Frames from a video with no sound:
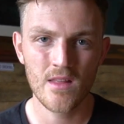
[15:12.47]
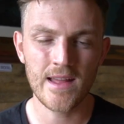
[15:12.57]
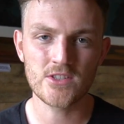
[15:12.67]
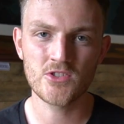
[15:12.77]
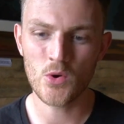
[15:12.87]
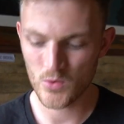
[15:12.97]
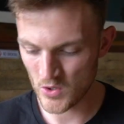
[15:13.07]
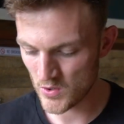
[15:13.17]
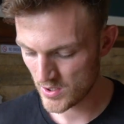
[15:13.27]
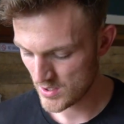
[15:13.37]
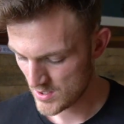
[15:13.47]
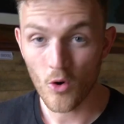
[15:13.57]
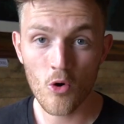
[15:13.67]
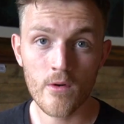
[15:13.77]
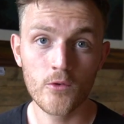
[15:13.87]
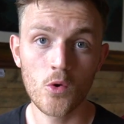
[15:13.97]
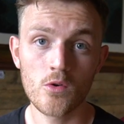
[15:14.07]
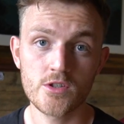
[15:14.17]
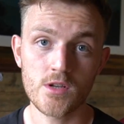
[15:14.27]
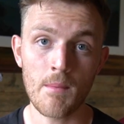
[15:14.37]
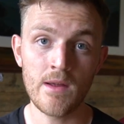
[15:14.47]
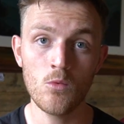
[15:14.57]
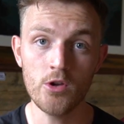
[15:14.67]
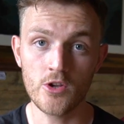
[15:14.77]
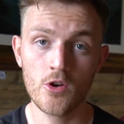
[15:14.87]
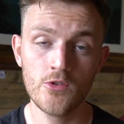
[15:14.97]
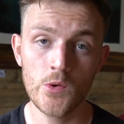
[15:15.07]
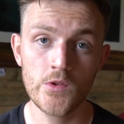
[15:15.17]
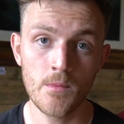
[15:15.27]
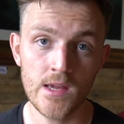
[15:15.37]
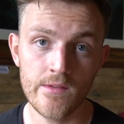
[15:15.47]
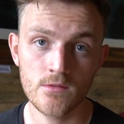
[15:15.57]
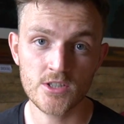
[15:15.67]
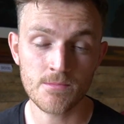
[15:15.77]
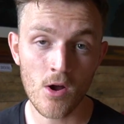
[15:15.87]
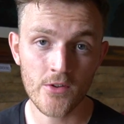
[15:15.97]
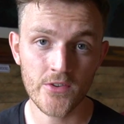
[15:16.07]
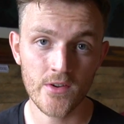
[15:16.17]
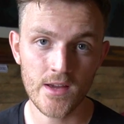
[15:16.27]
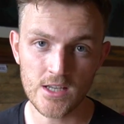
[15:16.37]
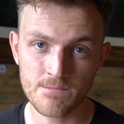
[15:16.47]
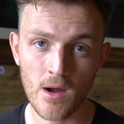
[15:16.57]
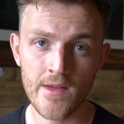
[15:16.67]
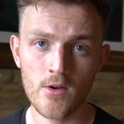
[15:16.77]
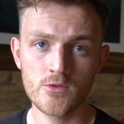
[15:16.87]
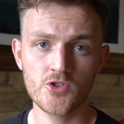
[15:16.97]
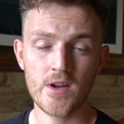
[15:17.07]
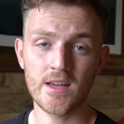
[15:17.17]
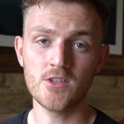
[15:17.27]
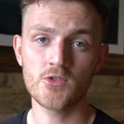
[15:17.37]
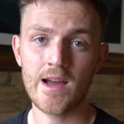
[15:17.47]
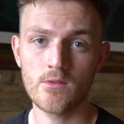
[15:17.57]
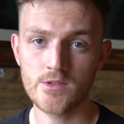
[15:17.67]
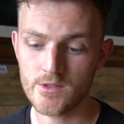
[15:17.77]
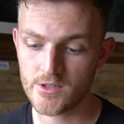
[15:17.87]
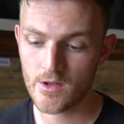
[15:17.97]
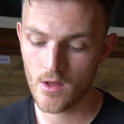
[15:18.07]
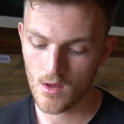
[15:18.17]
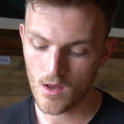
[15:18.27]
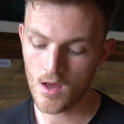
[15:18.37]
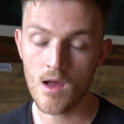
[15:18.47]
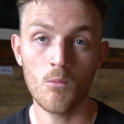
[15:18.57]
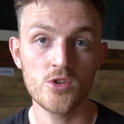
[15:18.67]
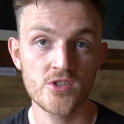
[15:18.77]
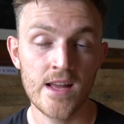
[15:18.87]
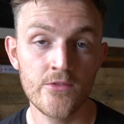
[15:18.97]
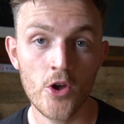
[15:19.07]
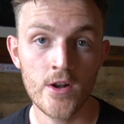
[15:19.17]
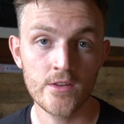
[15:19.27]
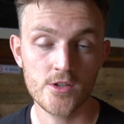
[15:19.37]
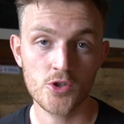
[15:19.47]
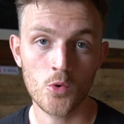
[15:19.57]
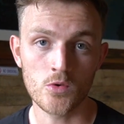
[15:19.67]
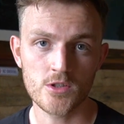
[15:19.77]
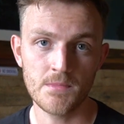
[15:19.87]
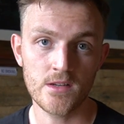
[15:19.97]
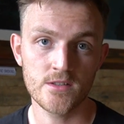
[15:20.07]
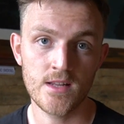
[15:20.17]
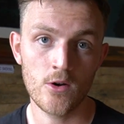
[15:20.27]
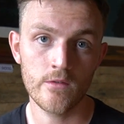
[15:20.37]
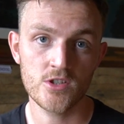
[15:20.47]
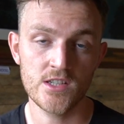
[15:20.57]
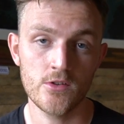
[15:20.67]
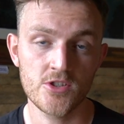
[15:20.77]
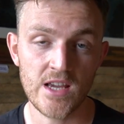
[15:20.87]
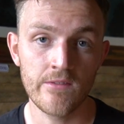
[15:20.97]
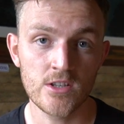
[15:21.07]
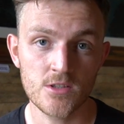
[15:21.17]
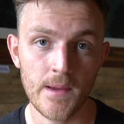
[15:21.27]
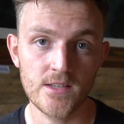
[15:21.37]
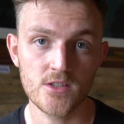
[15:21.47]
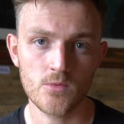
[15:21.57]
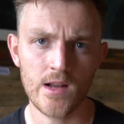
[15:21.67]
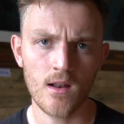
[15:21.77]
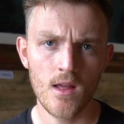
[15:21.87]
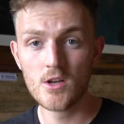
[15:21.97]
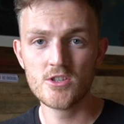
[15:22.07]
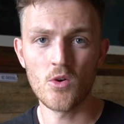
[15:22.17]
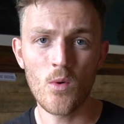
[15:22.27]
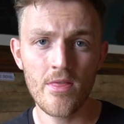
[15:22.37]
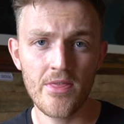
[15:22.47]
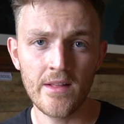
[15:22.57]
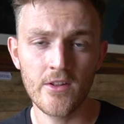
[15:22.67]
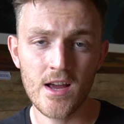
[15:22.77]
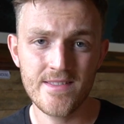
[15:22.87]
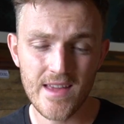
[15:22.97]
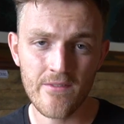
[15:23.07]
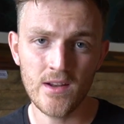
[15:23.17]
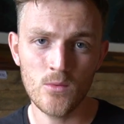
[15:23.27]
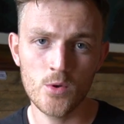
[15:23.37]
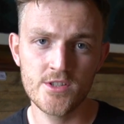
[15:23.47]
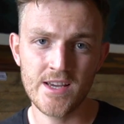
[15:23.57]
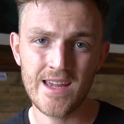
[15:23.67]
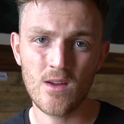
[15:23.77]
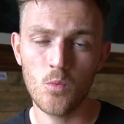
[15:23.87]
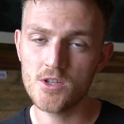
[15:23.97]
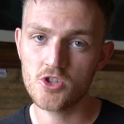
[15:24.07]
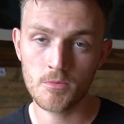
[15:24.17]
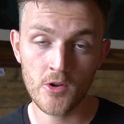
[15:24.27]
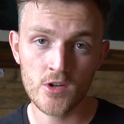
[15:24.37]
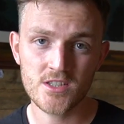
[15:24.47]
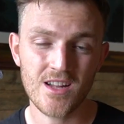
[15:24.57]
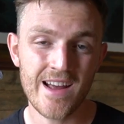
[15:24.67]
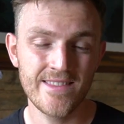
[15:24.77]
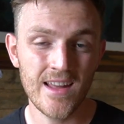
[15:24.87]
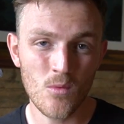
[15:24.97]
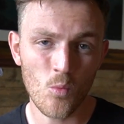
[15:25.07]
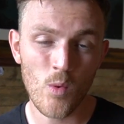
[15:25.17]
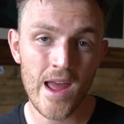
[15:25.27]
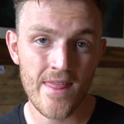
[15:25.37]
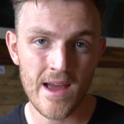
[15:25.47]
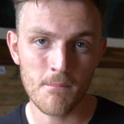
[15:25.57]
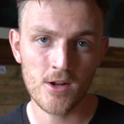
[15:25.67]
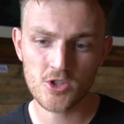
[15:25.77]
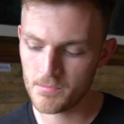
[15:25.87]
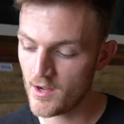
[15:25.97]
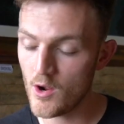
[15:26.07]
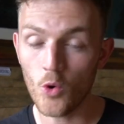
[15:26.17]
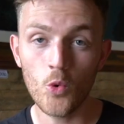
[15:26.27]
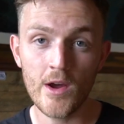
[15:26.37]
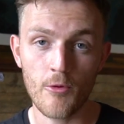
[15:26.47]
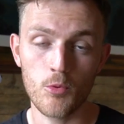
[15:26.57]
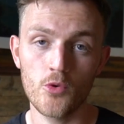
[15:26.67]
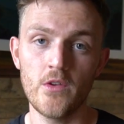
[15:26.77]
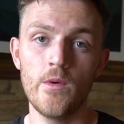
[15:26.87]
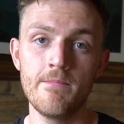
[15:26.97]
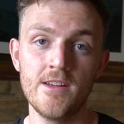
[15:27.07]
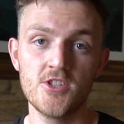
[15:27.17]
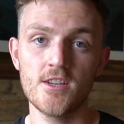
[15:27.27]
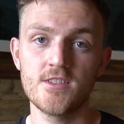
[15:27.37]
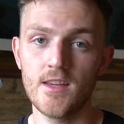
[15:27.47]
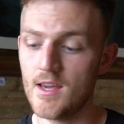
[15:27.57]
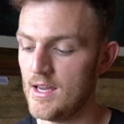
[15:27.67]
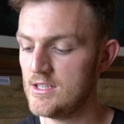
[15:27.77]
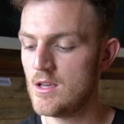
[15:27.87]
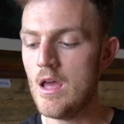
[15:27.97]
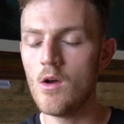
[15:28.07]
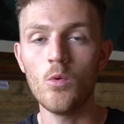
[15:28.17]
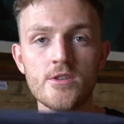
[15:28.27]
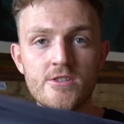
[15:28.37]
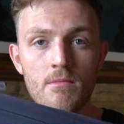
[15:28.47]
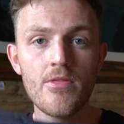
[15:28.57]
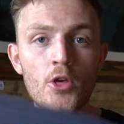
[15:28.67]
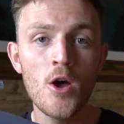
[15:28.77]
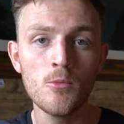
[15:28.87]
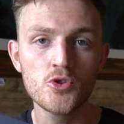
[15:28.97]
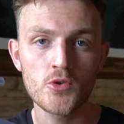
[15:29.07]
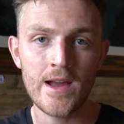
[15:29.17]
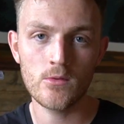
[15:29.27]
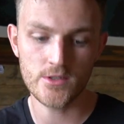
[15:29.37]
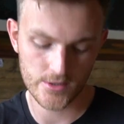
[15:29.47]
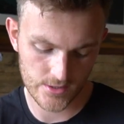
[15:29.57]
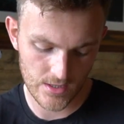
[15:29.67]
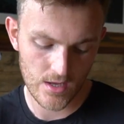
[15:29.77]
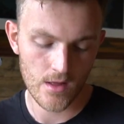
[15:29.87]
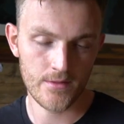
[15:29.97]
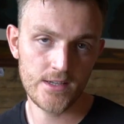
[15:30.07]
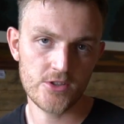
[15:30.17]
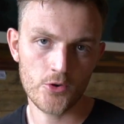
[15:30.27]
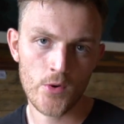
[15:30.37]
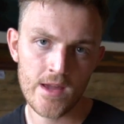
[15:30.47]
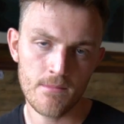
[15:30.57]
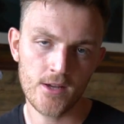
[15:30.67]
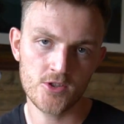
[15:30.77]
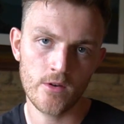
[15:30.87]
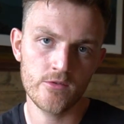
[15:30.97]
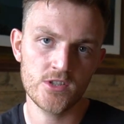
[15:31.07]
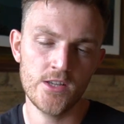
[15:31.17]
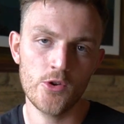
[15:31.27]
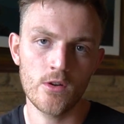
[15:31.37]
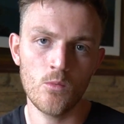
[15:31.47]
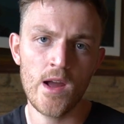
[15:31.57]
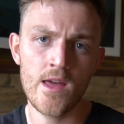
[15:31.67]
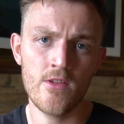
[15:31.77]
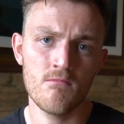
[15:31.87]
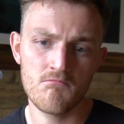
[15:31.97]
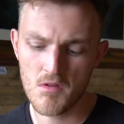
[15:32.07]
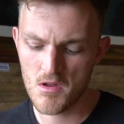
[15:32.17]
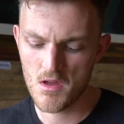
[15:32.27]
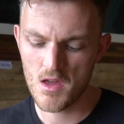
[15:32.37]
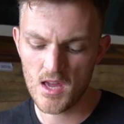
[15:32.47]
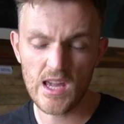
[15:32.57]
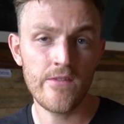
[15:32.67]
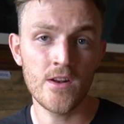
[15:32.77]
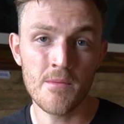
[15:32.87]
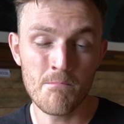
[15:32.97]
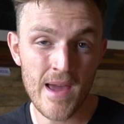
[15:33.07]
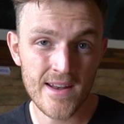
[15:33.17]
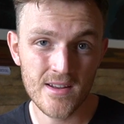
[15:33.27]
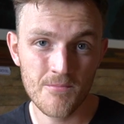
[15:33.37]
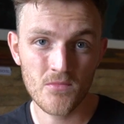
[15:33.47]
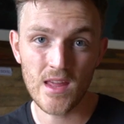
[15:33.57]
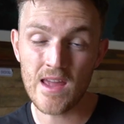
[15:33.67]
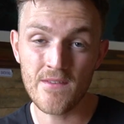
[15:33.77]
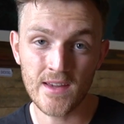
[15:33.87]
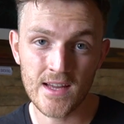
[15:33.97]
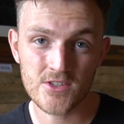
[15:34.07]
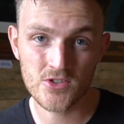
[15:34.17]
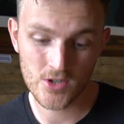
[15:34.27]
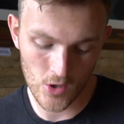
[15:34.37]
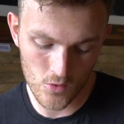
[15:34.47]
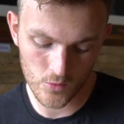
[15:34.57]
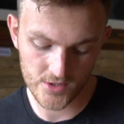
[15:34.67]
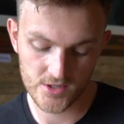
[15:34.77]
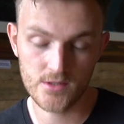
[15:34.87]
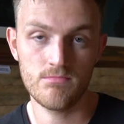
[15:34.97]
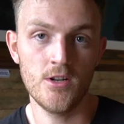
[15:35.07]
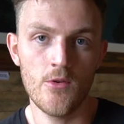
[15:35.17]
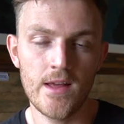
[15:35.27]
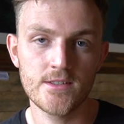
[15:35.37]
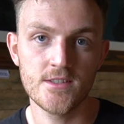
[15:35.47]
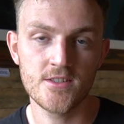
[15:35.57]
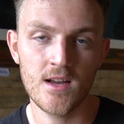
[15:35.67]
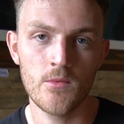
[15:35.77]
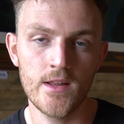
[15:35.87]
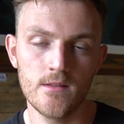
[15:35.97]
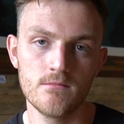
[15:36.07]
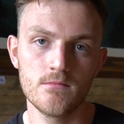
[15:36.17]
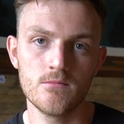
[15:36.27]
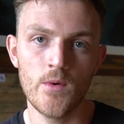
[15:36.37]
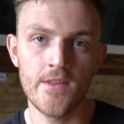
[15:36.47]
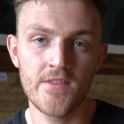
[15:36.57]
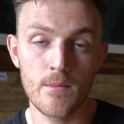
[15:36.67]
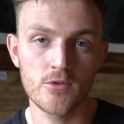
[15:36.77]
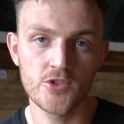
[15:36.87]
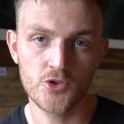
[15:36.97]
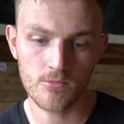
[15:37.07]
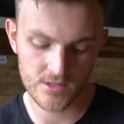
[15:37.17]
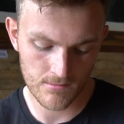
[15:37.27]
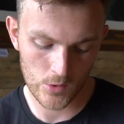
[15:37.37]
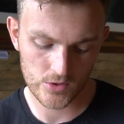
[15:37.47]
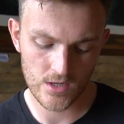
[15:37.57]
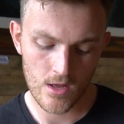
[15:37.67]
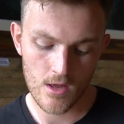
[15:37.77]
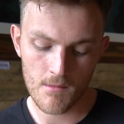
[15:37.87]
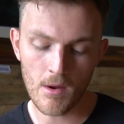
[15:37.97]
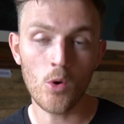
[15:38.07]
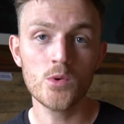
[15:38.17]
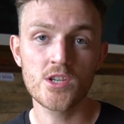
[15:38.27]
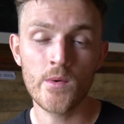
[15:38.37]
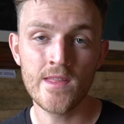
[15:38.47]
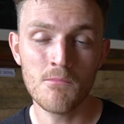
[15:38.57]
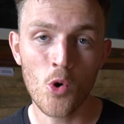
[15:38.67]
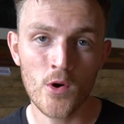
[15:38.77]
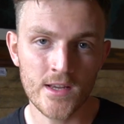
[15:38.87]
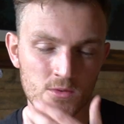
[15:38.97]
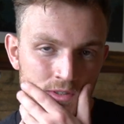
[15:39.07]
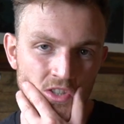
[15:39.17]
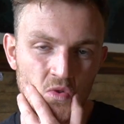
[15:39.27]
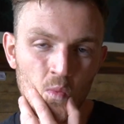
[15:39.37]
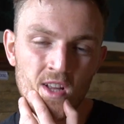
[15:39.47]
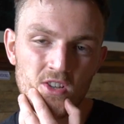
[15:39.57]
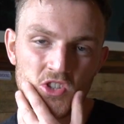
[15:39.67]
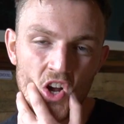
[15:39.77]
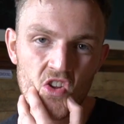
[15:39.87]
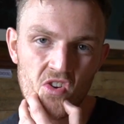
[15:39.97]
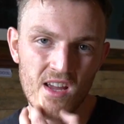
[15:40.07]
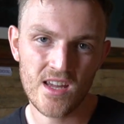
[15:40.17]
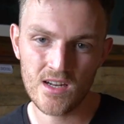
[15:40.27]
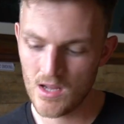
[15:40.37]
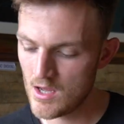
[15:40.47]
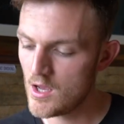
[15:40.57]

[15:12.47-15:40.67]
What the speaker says: that's no good. Or of course, I mean, what you could do to be even smarter is buy those trekking trousers which then turn into shorts, because then obviously you're saving space as well. So one thing that I definitely would take, which to be honest I didn't wear that much but I always brought it with me just in case, was some thermal trousers. These are great because obviously you can wear them even in bed if it gets cold, which is, you know, that's the time when the temperature drops the most, but also in the mornings when you start trekking.